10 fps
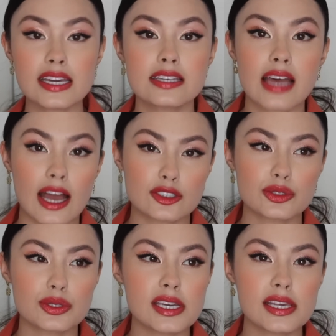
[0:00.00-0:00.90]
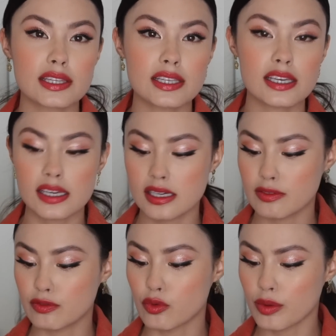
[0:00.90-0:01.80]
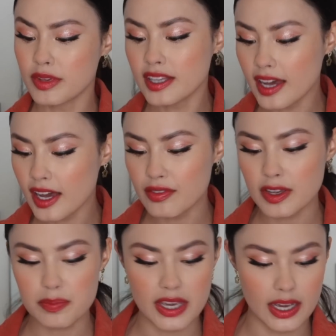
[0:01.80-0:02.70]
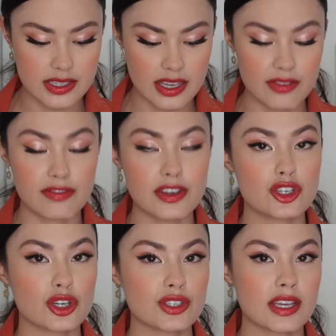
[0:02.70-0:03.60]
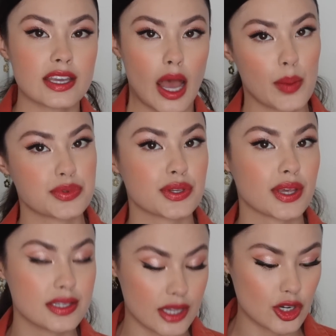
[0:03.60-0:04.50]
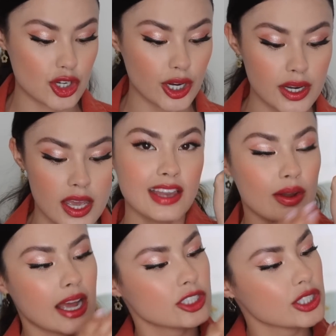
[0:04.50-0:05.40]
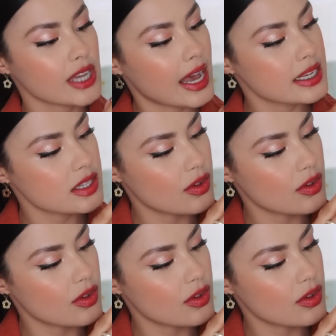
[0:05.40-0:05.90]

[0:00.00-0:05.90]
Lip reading: is actually the formula of it because it features encapsulation. Now, it actually has